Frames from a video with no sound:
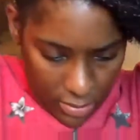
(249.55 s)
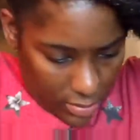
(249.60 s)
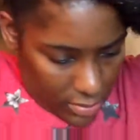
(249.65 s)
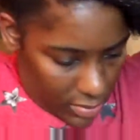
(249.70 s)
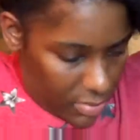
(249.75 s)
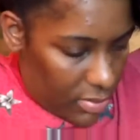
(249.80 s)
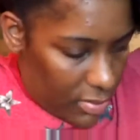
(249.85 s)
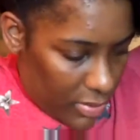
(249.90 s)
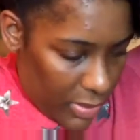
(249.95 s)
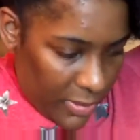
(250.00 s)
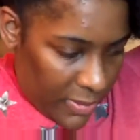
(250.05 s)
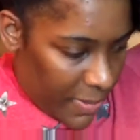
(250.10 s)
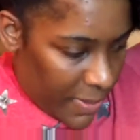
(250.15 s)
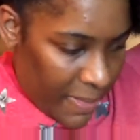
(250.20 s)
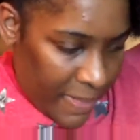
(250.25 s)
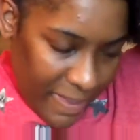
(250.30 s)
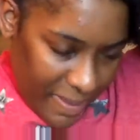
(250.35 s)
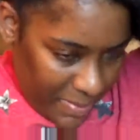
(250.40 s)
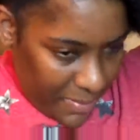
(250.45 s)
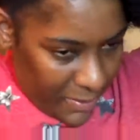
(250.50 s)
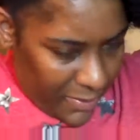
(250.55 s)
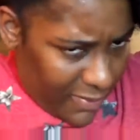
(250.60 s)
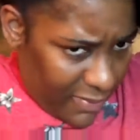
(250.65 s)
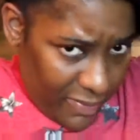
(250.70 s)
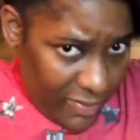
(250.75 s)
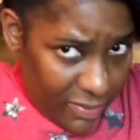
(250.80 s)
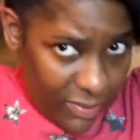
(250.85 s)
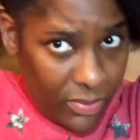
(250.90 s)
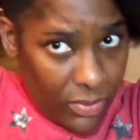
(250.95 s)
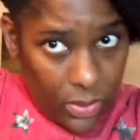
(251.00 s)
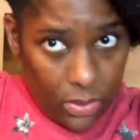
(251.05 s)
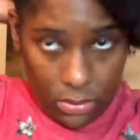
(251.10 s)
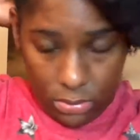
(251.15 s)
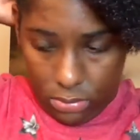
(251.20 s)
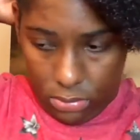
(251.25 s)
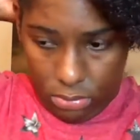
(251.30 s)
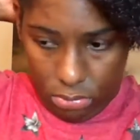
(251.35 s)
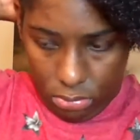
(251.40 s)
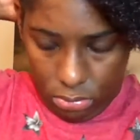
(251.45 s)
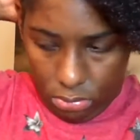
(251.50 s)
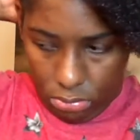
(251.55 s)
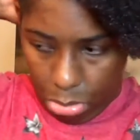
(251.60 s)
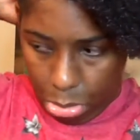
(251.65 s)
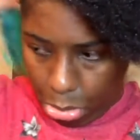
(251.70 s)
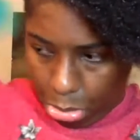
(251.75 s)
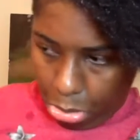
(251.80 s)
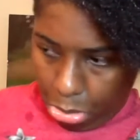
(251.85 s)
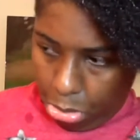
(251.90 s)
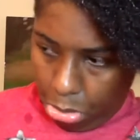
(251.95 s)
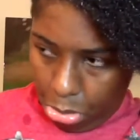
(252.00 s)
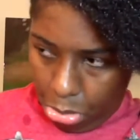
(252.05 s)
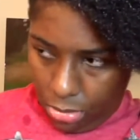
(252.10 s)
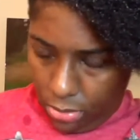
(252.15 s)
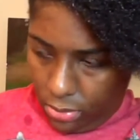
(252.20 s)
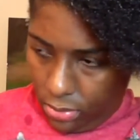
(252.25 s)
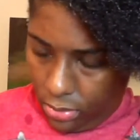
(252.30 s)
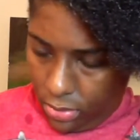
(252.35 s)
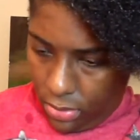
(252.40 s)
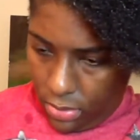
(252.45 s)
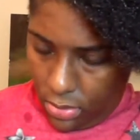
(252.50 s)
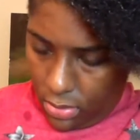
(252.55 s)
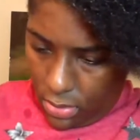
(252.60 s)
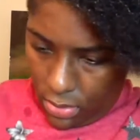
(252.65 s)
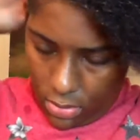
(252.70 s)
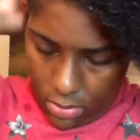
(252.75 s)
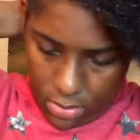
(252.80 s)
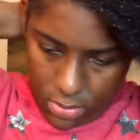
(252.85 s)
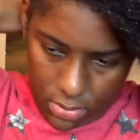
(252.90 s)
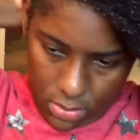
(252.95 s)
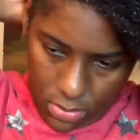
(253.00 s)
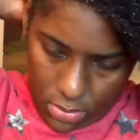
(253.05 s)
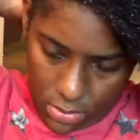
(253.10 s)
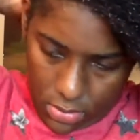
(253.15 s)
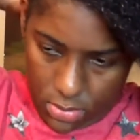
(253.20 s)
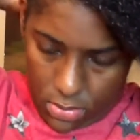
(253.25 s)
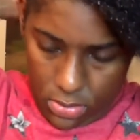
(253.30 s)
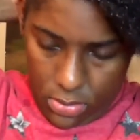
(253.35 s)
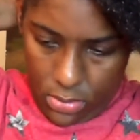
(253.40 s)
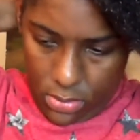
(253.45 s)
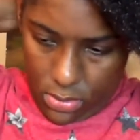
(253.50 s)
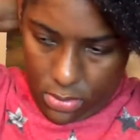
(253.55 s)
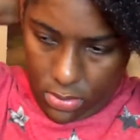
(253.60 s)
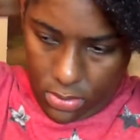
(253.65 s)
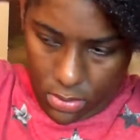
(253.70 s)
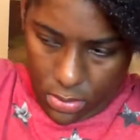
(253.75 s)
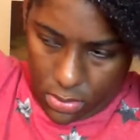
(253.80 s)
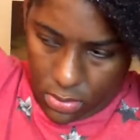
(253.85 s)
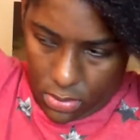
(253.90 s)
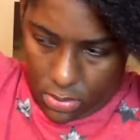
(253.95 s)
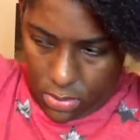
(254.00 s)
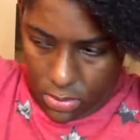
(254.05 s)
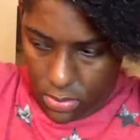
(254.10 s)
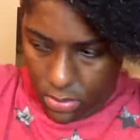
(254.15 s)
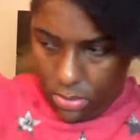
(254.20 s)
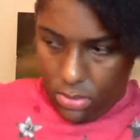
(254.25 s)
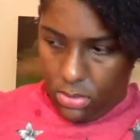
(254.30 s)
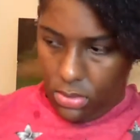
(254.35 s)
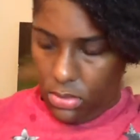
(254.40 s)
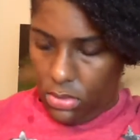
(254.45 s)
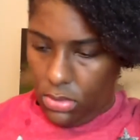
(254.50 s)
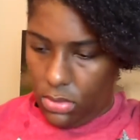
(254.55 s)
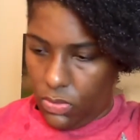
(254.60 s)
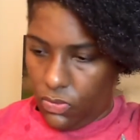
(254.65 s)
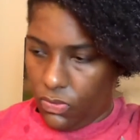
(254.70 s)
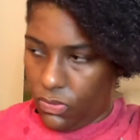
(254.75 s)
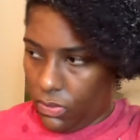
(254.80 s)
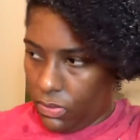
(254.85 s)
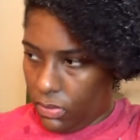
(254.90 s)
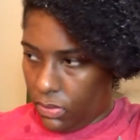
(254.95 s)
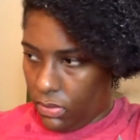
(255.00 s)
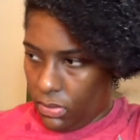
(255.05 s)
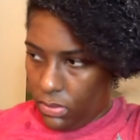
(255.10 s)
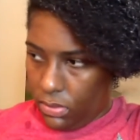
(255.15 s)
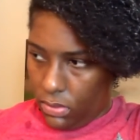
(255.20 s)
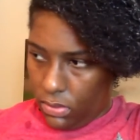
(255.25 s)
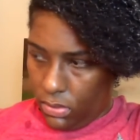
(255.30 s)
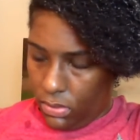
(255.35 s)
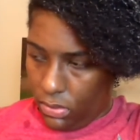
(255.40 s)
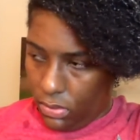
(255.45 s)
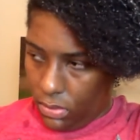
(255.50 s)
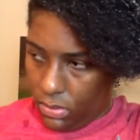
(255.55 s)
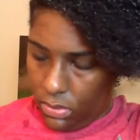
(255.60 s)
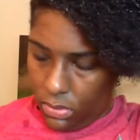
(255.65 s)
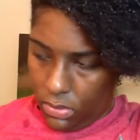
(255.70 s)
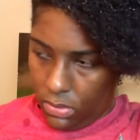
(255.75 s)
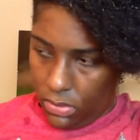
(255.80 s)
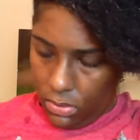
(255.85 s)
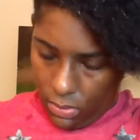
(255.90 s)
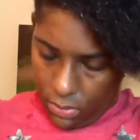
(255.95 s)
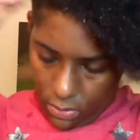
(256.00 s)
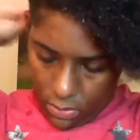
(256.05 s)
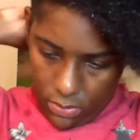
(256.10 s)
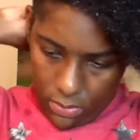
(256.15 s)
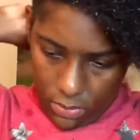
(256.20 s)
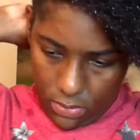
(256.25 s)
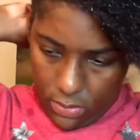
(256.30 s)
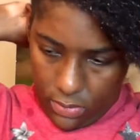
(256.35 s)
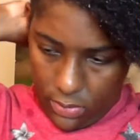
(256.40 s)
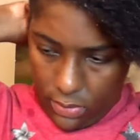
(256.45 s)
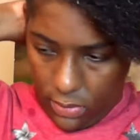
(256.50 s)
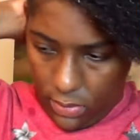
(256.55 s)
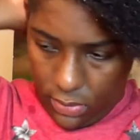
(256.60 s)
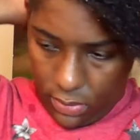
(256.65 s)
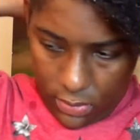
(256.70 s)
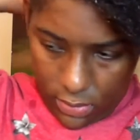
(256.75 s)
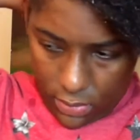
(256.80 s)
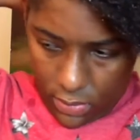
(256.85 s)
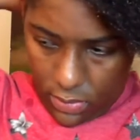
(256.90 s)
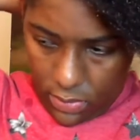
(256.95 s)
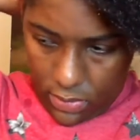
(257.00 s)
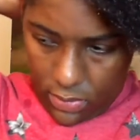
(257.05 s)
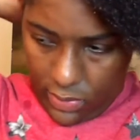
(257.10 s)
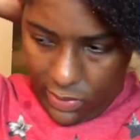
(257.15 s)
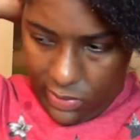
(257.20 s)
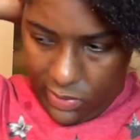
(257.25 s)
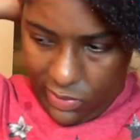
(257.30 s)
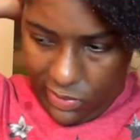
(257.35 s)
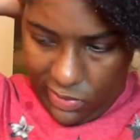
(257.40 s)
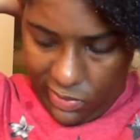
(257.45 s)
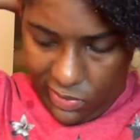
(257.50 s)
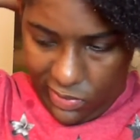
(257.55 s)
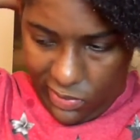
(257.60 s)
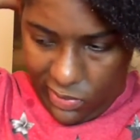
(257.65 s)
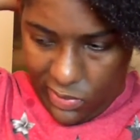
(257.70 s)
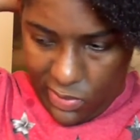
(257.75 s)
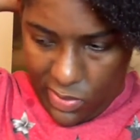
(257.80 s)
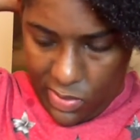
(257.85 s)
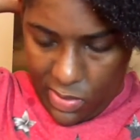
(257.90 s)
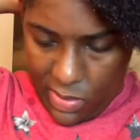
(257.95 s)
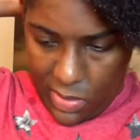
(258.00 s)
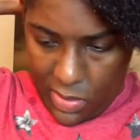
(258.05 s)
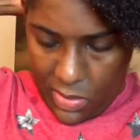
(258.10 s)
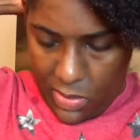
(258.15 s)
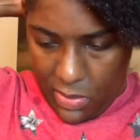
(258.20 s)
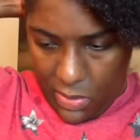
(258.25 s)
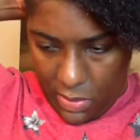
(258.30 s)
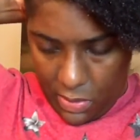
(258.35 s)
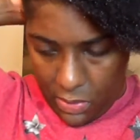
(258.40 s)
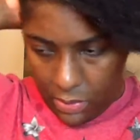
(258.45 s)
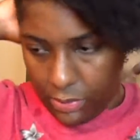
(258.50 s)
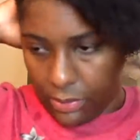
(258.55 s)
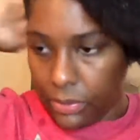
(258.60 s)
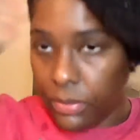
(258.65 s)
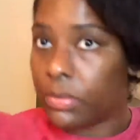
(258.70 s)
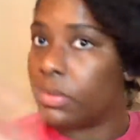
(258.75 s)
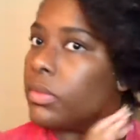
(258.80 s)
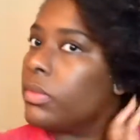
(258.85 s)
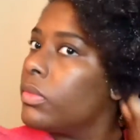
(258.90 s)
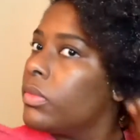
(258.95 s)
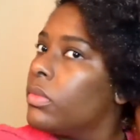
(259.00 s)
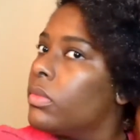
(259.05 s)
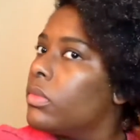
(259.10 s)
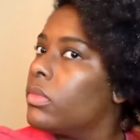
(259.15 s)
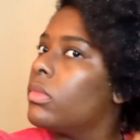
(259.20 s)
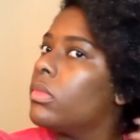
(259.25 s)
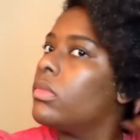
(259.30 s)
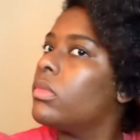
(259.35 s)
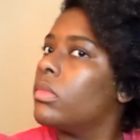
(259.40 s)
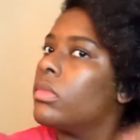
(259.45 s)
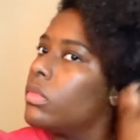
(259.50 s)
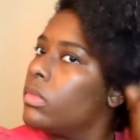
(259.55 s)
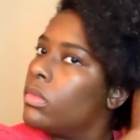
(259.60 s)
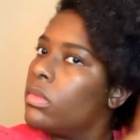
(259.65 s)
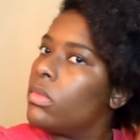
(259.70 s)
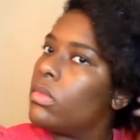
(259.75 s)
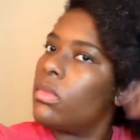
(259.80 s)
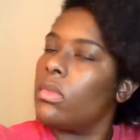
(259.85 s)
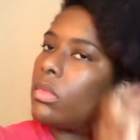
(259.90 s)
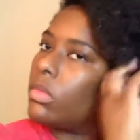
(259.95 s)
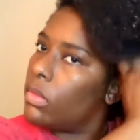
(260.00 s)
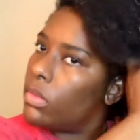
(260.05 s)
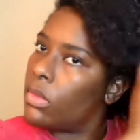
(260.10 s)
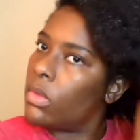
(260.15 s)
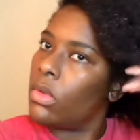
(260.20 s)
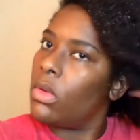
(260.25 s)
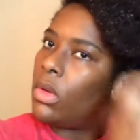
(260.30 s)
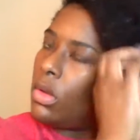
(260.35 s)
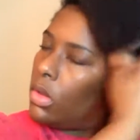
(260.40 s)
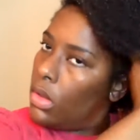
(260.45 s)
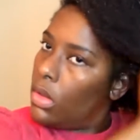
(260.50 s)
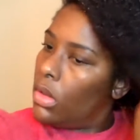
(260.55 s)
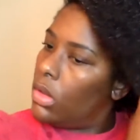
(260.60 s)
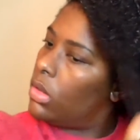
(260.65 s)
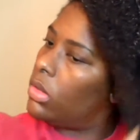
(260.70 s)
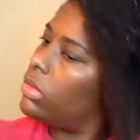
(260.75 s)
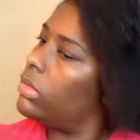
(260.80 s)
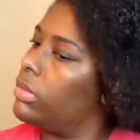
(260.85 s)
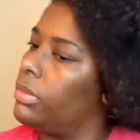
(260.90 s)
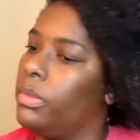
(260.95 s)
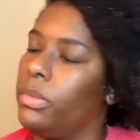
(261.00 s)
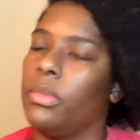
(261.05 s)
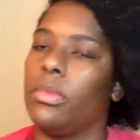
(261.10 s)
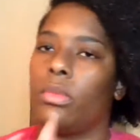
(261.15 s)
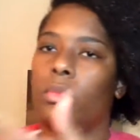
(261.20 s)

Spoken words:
I was still trying to just make it work. But the fact that I'm still digging through my hair like that, and I got the other twist caught in there, so that was why you see me using a clip to get it out the way.